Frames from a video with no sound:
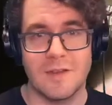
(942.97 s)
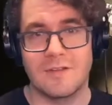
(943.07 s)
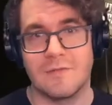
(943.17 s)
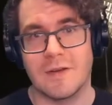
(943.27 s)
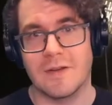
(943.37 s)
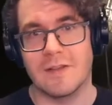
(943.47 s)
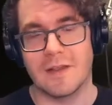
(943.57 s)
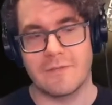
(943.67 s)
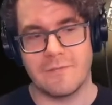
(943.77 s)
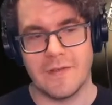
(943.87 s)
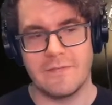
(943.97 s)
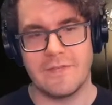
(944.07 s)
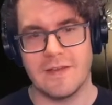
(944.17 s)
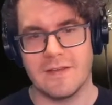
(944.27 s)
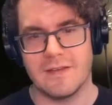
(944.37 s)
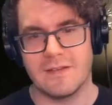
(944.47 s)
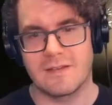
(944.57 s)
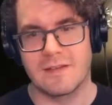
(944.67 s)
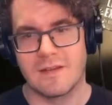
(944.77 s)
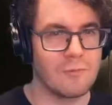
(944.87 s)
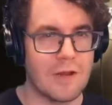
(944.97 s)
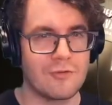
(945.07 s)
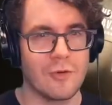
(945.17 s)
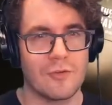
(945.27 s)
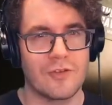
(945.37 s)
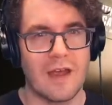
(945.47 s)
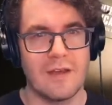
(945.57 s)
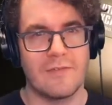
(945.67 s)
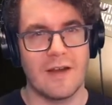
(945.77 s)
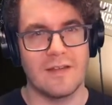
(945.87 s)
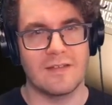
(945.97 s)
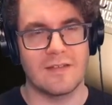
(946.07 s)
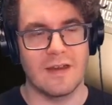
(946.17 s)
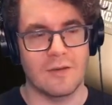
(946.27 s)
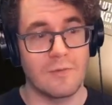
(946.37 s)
It's very like 50s retro sci-fi aesthetic,